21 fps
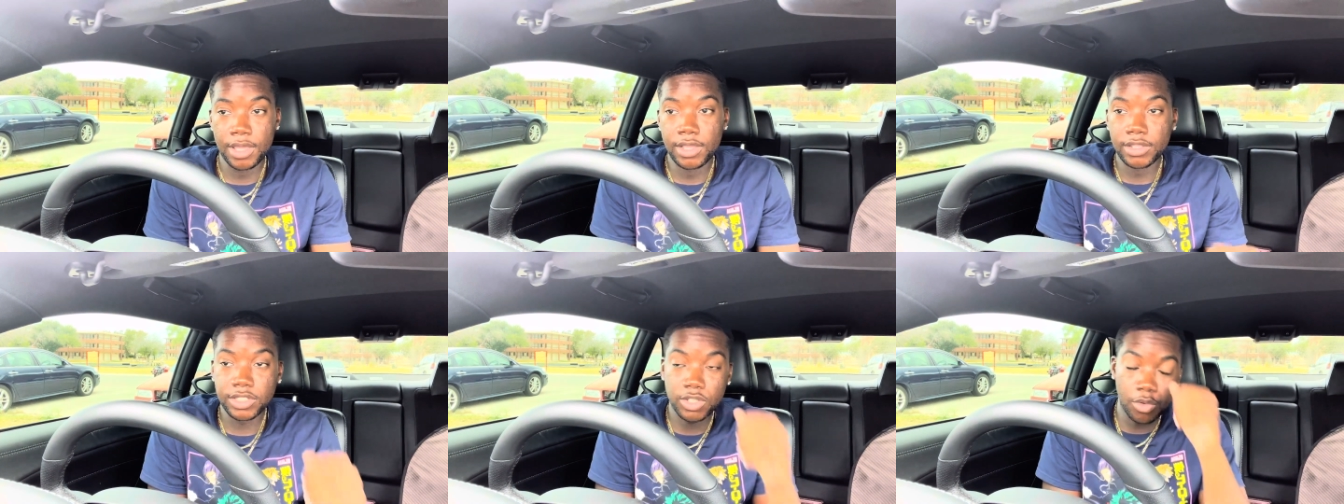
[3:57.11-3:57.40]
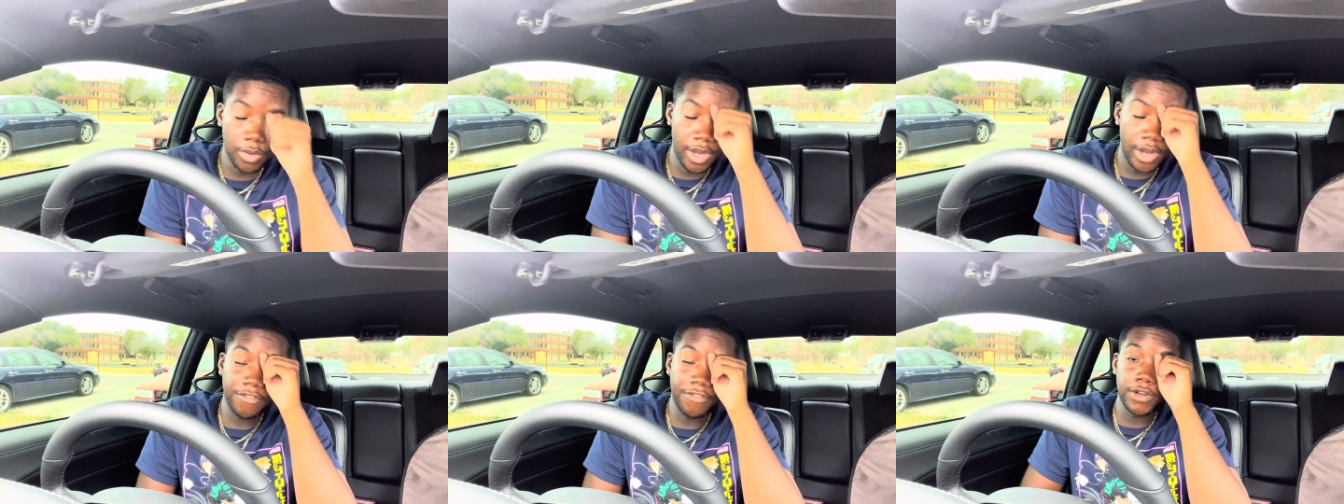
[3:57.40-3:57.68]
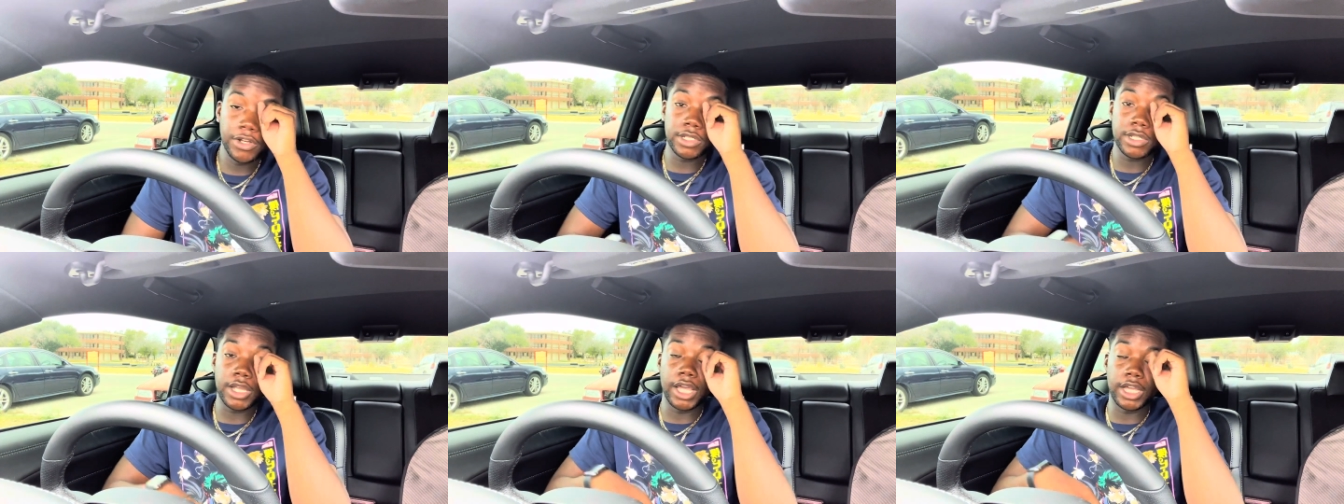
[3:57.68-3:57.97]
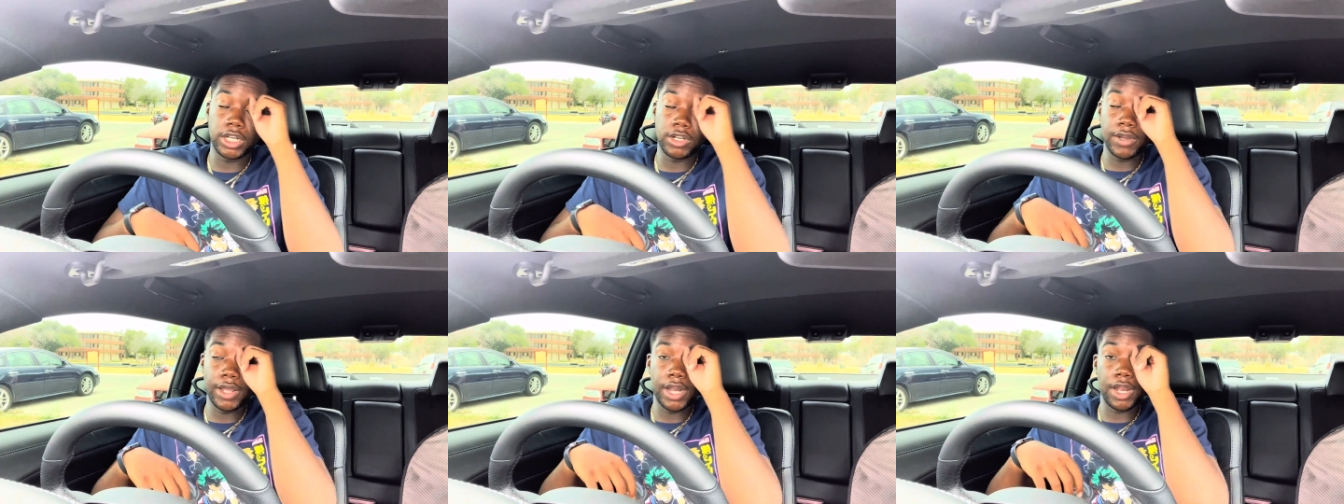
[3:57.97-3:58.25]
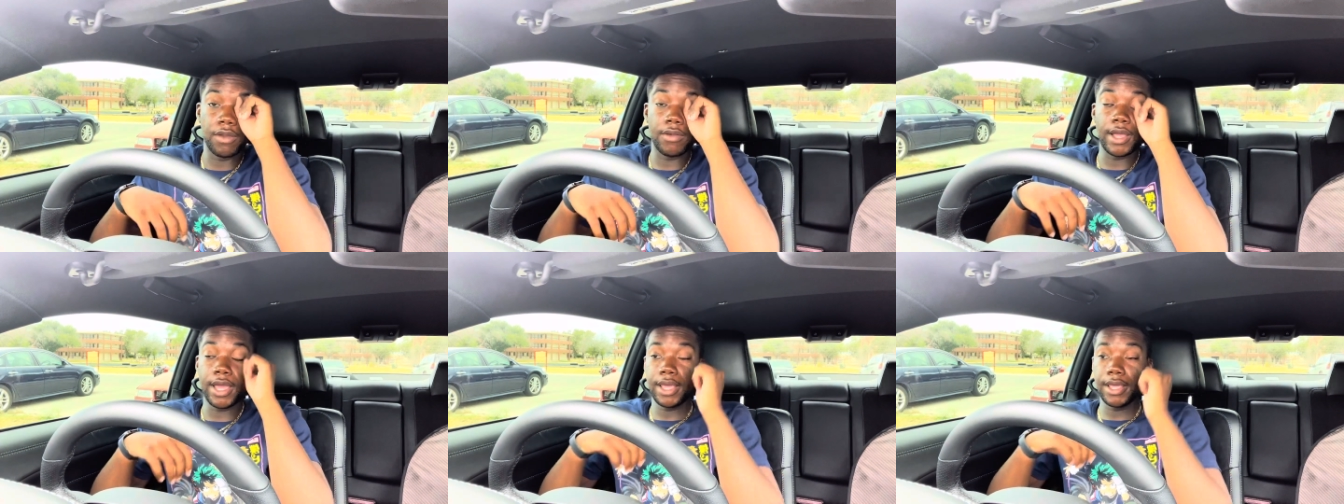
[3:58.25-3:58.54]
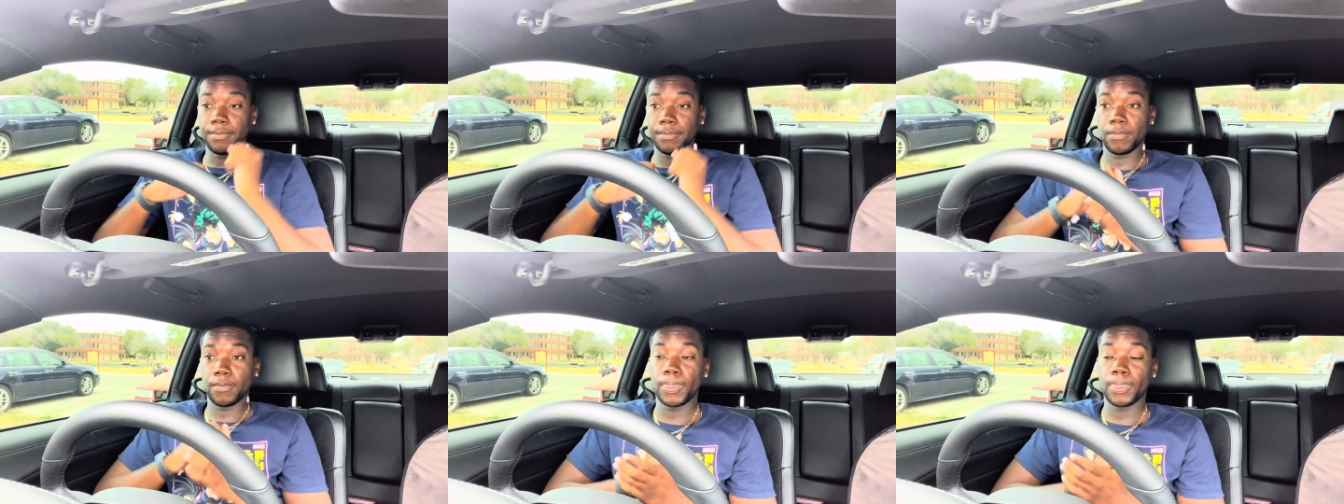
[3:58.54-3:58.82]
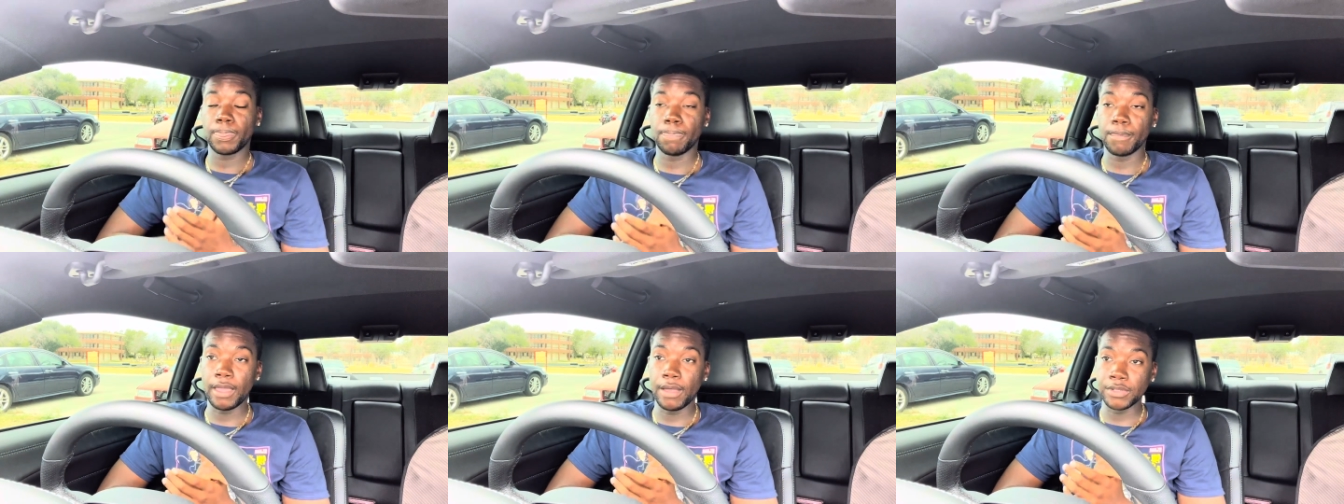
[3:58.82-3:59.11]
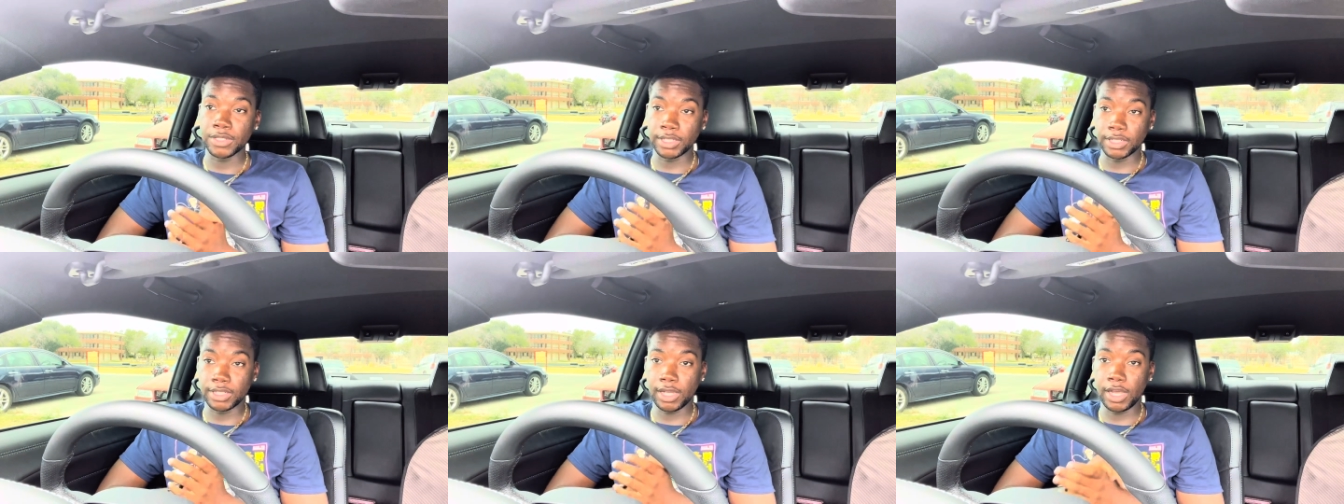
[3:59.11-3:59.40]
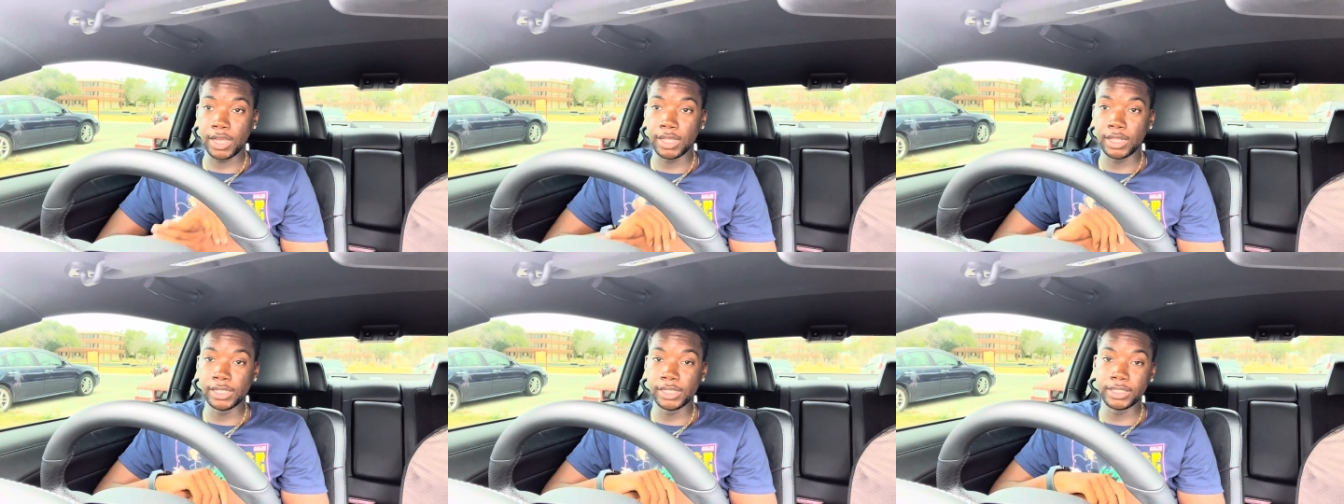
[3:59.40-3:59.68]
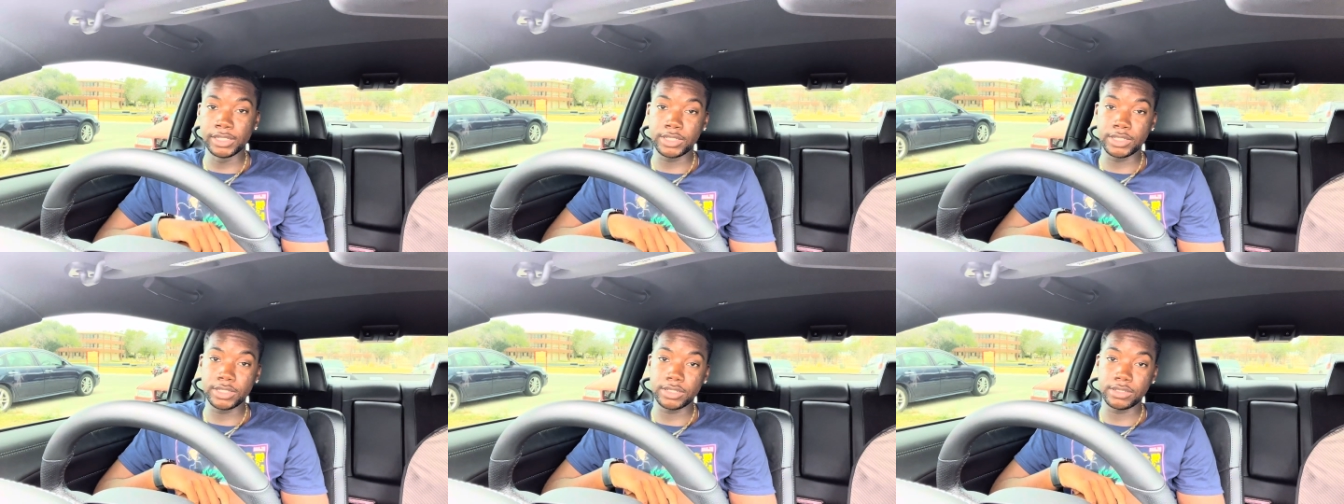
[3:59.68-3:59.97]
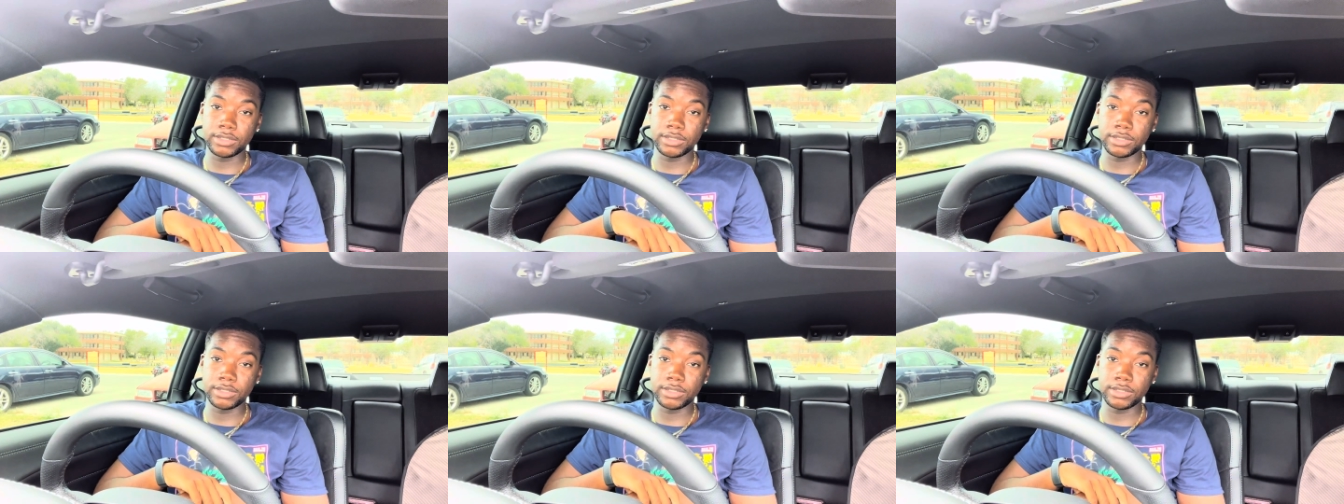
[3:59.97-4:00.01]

So when I first got credit, right, I was in college,